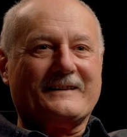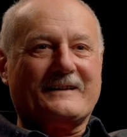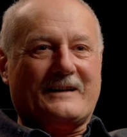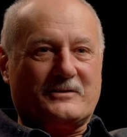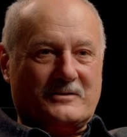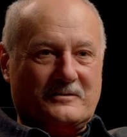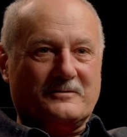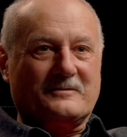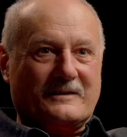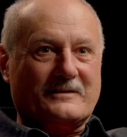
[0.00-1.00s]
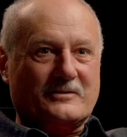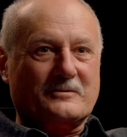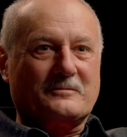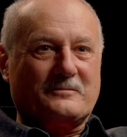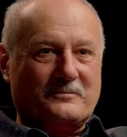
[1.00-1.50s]
and to and
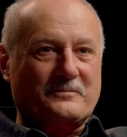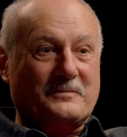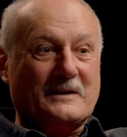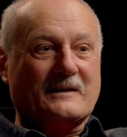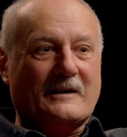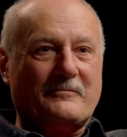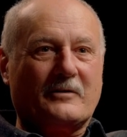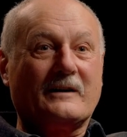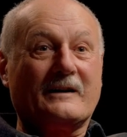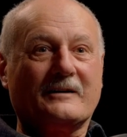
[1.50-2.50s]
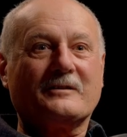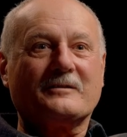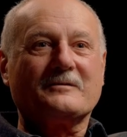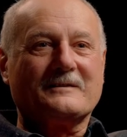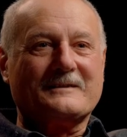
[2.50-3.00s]
to be clever and
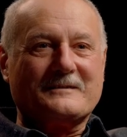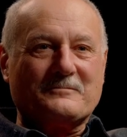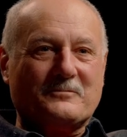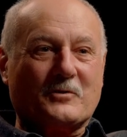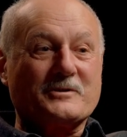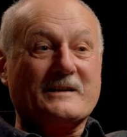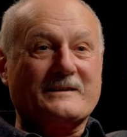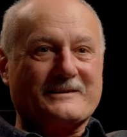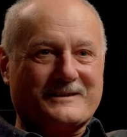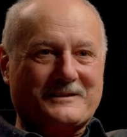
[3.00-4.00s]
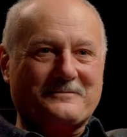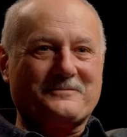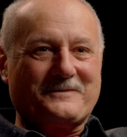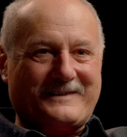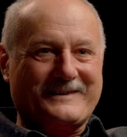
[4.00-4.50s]
more
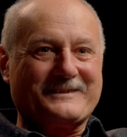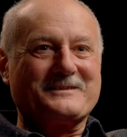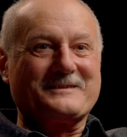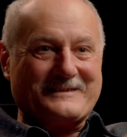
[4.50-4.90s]
sensitive and